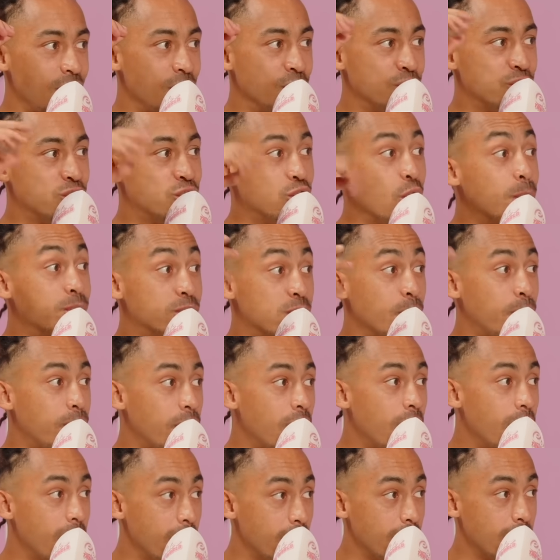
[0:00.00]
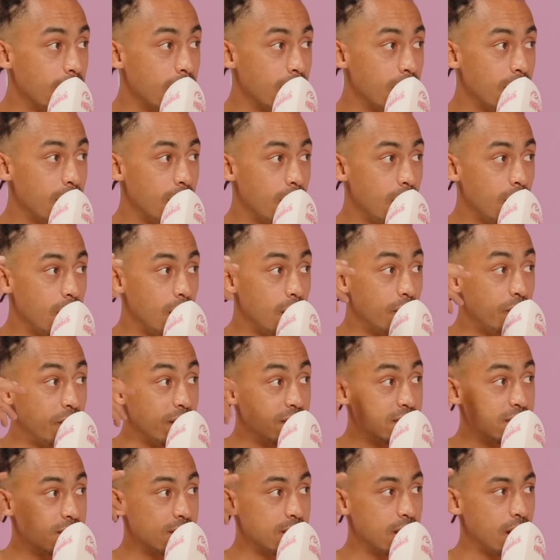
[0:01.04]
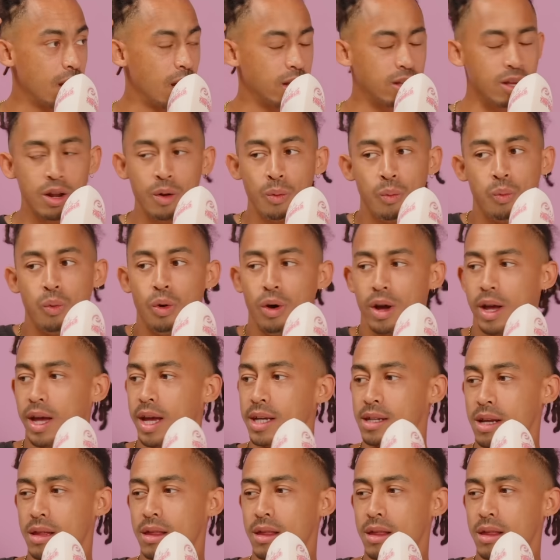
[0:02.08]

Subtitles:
stop supplying this, I don't know what it is.